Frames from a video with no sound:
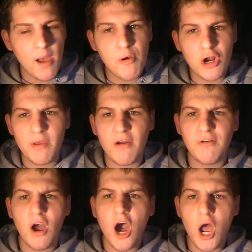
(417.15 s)
Put a bit
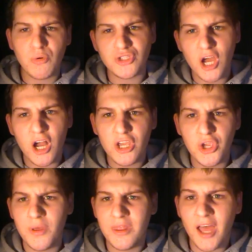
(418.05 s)
of I Want to Hug
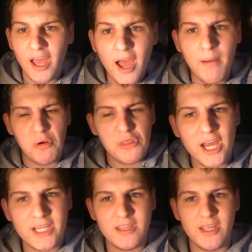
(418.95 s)
You in there, and put
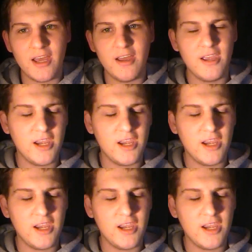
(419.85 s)
that in there.